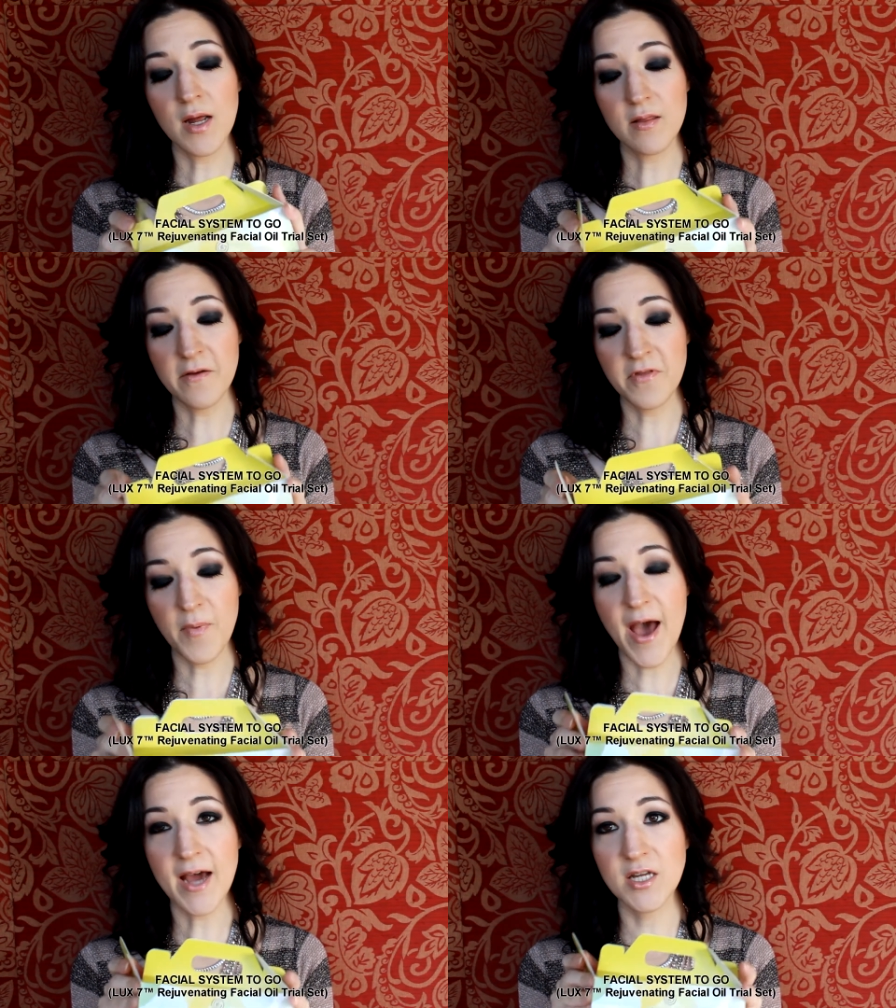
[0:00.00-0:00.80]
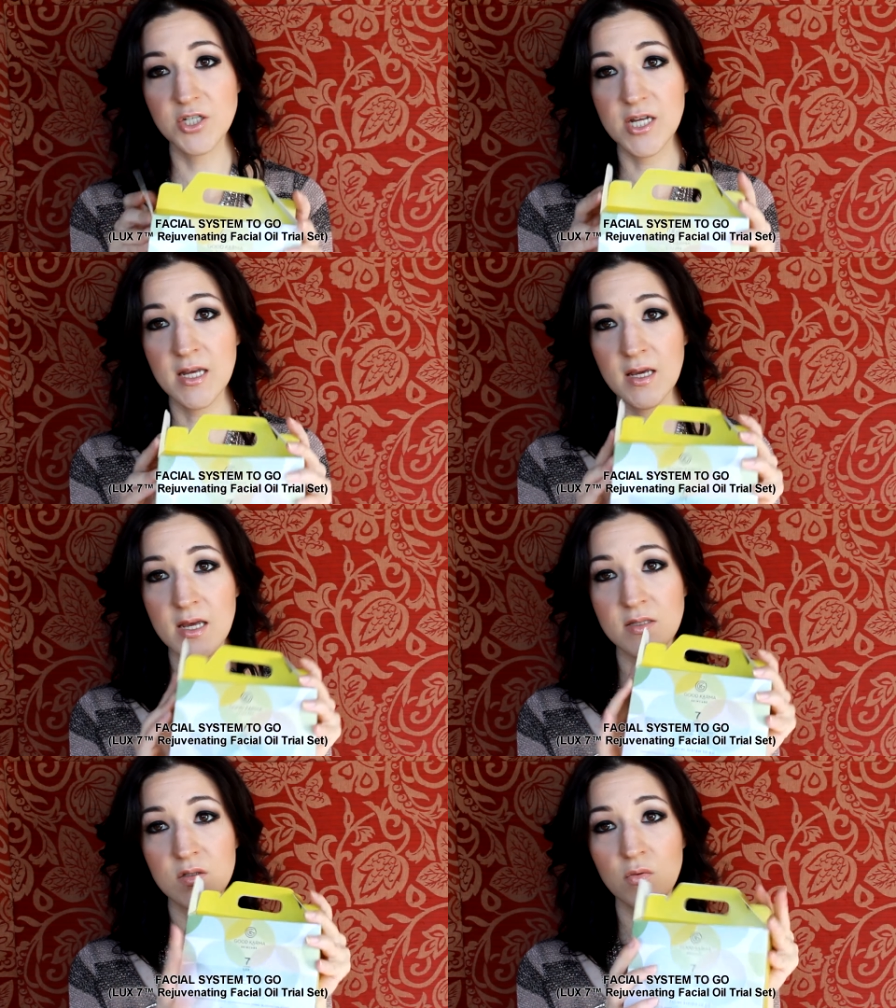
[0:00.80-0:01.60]
I love the packaging.
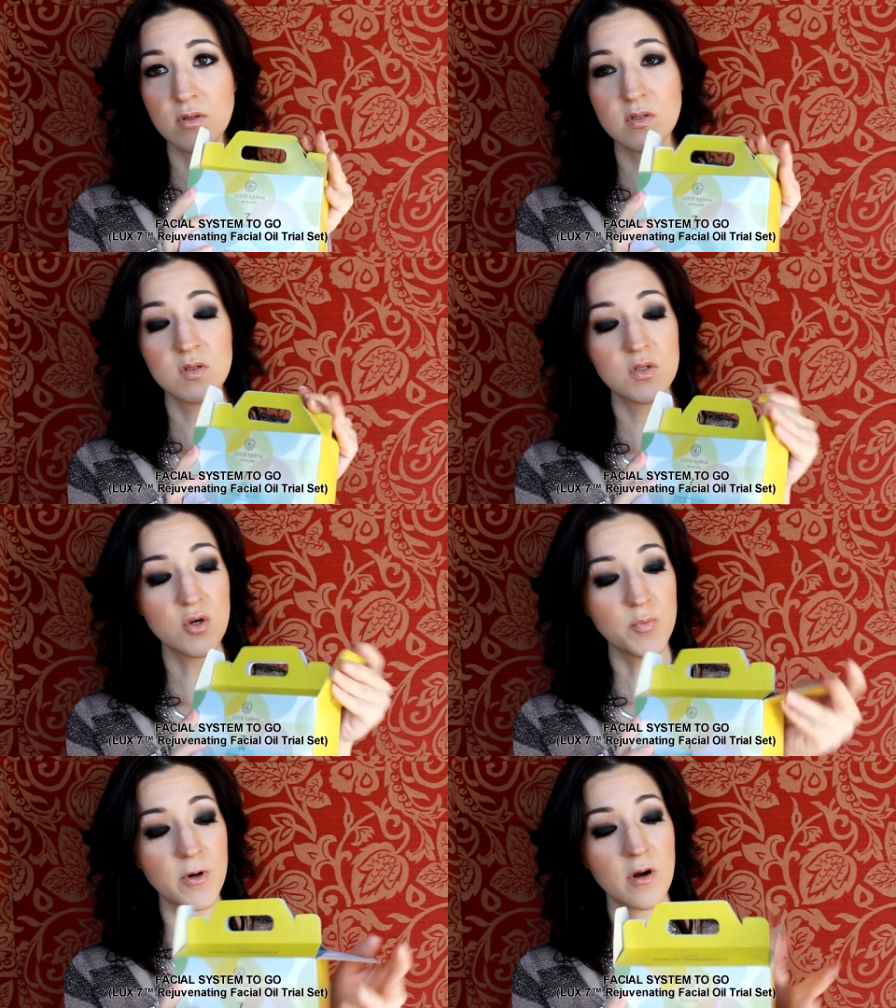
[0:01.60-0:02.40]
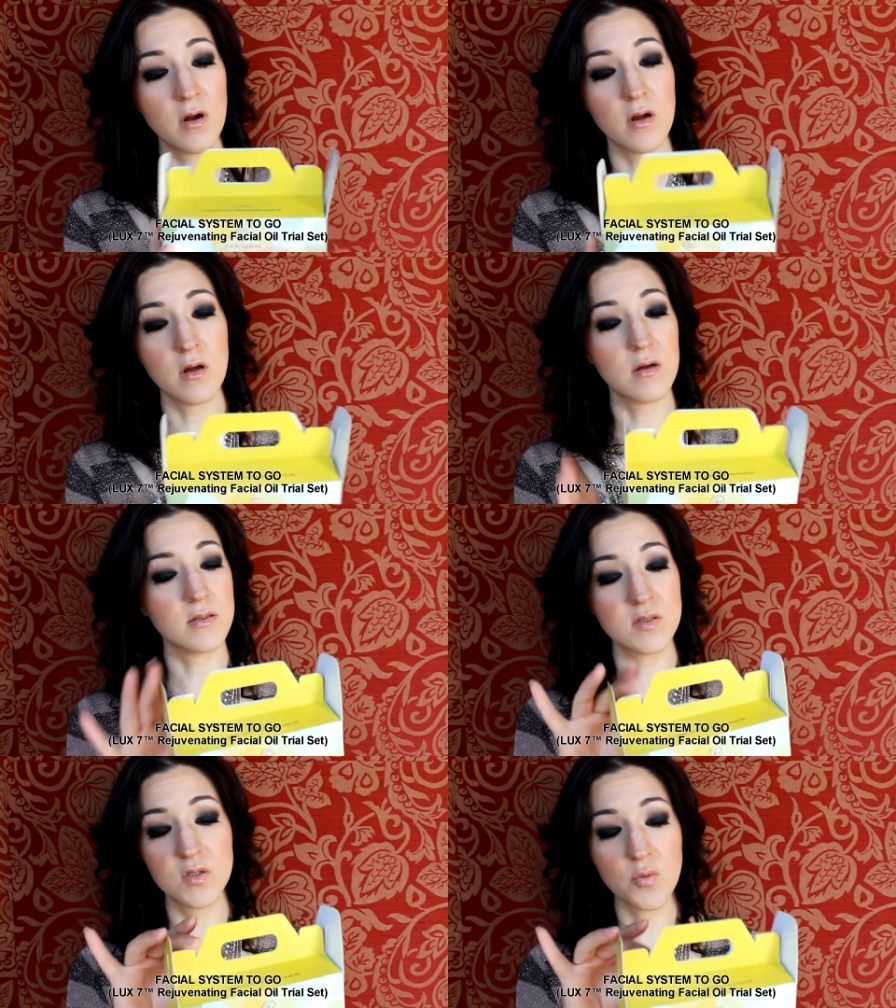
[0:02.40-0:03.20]
It's super,
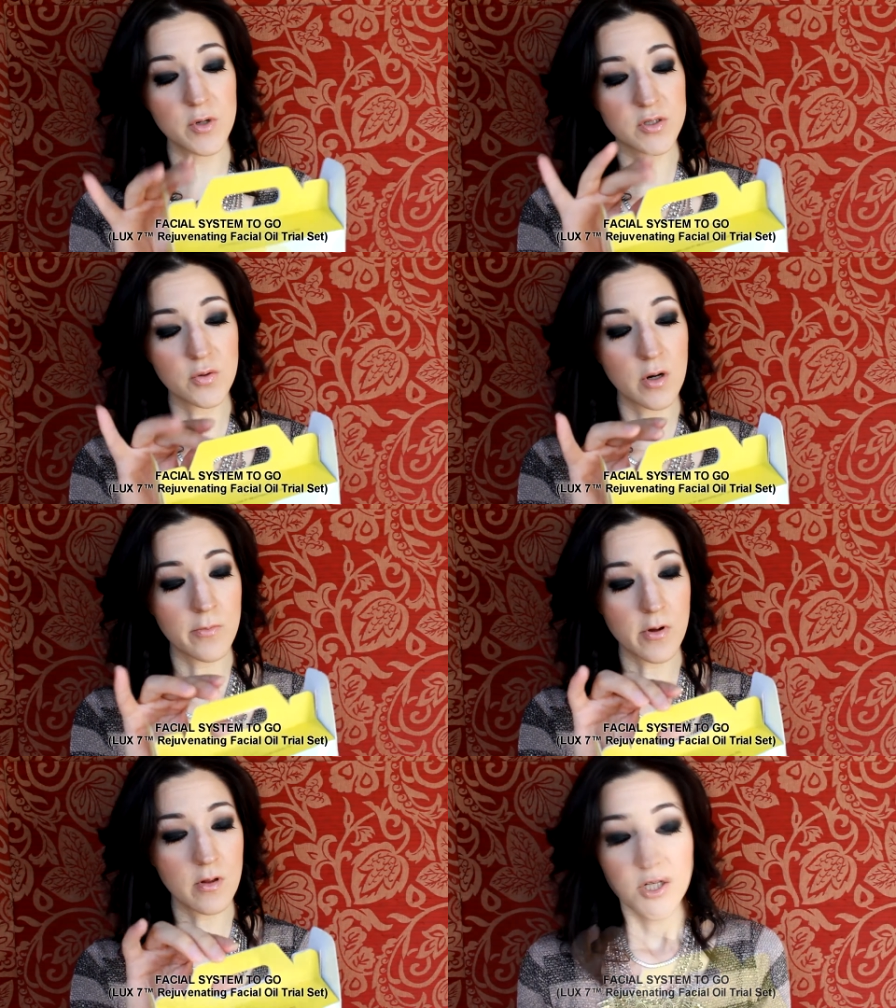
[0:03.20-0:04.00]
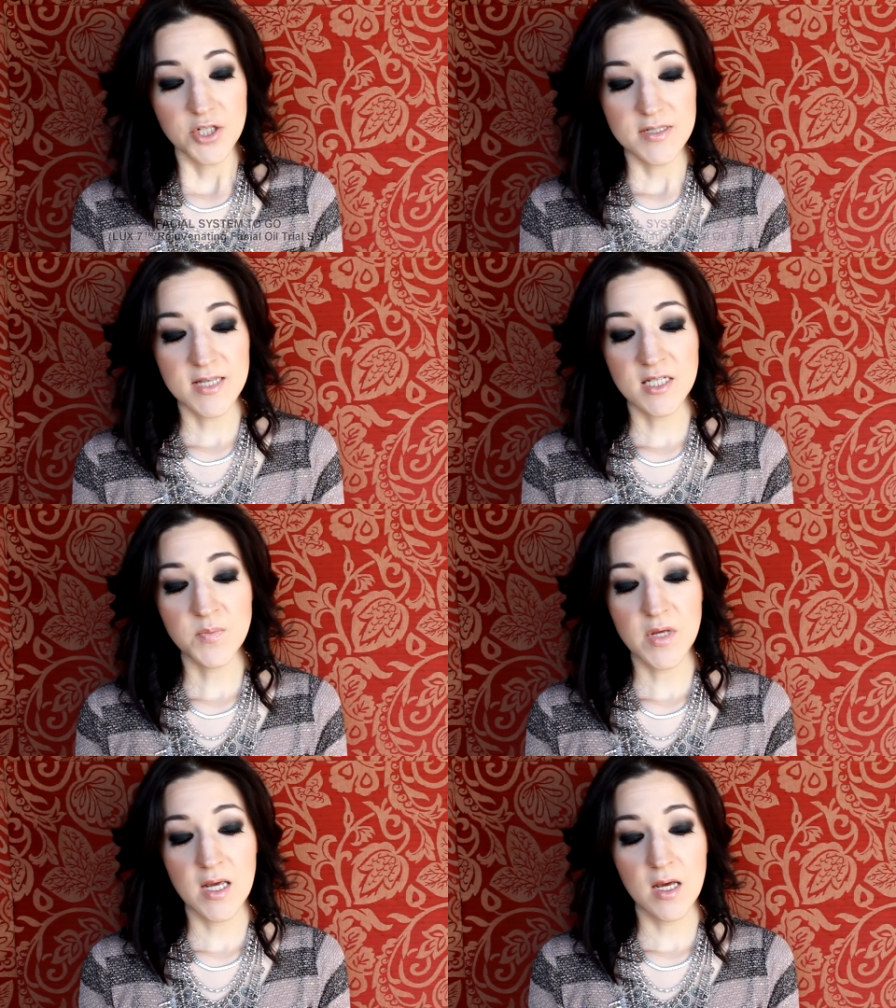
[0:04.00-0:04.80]
super adorable. She sent
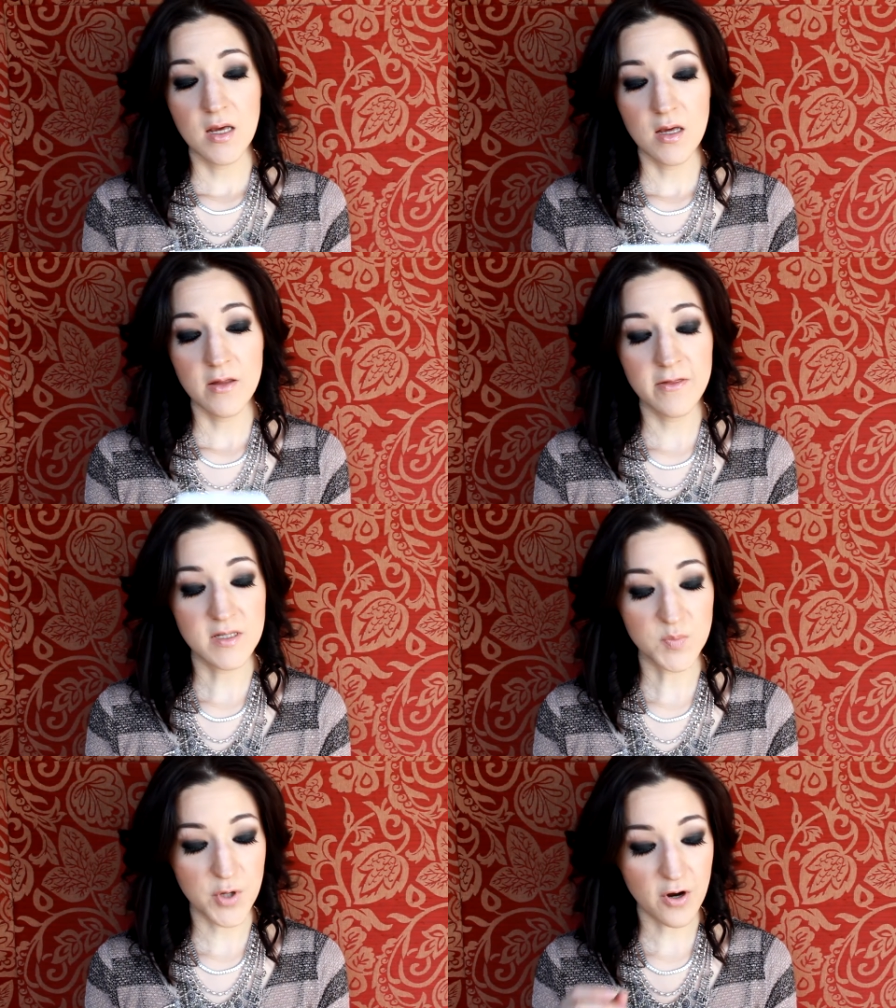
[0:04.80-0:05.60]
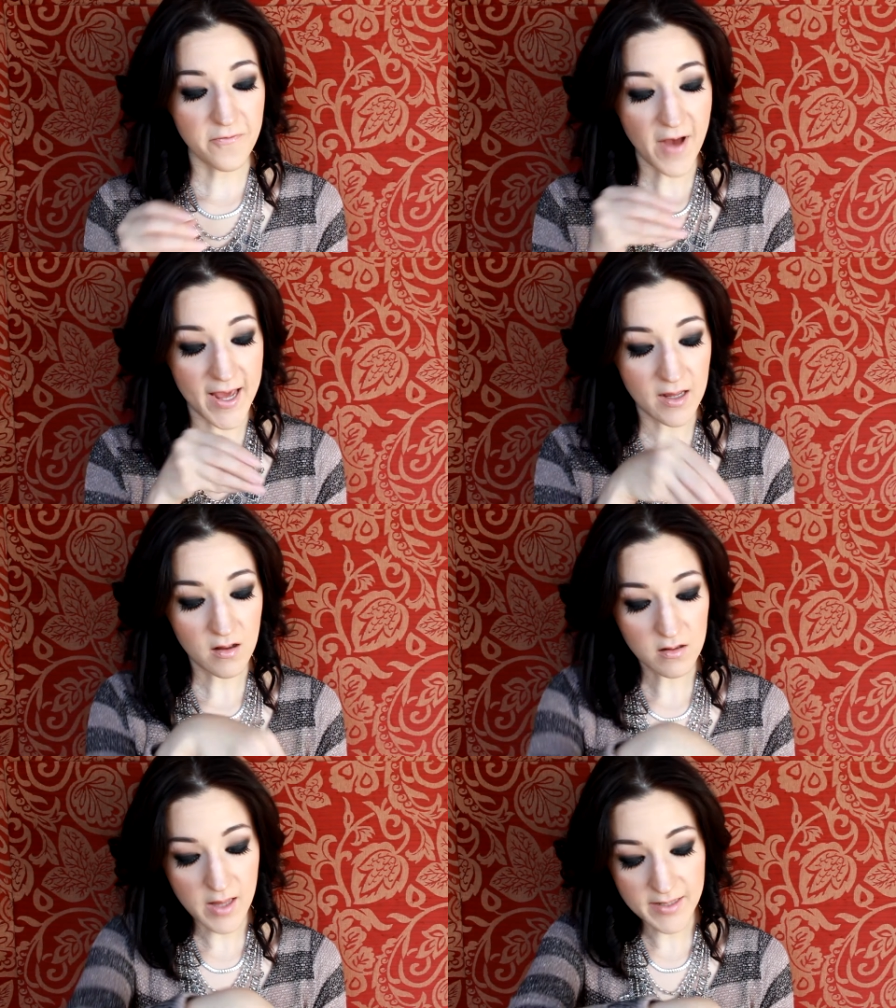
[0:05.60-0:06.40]
me this purifying
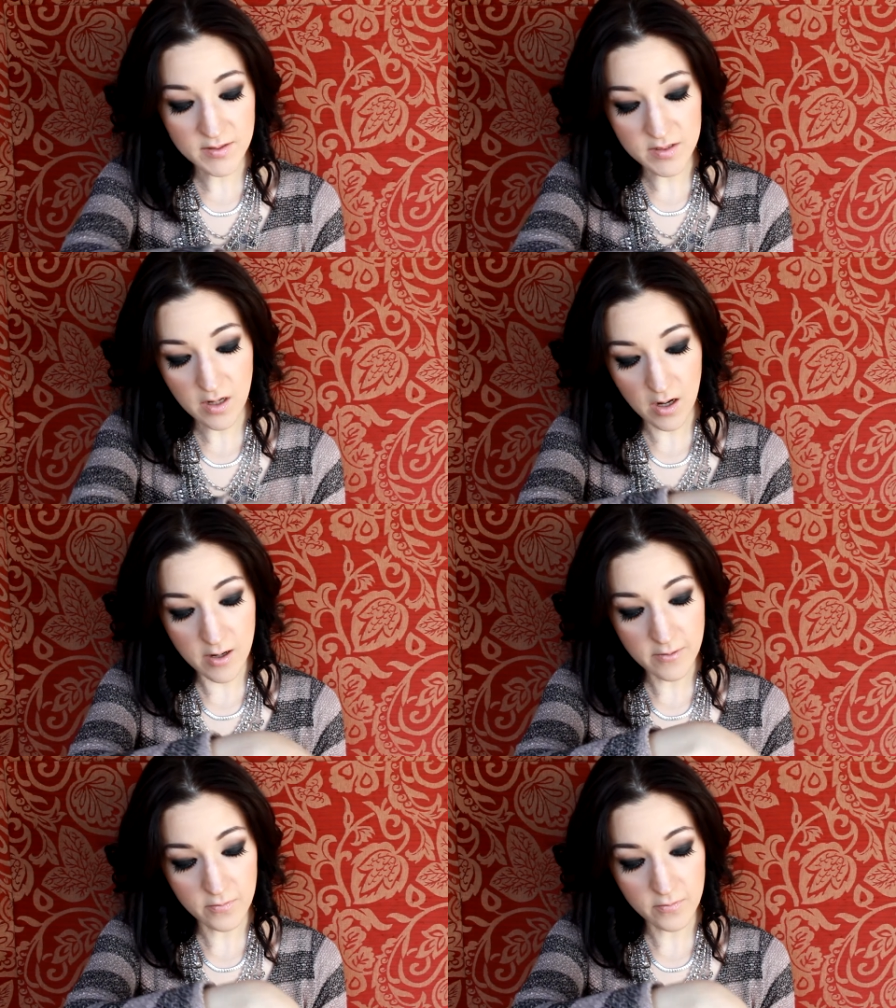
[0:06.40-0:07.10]
cleanser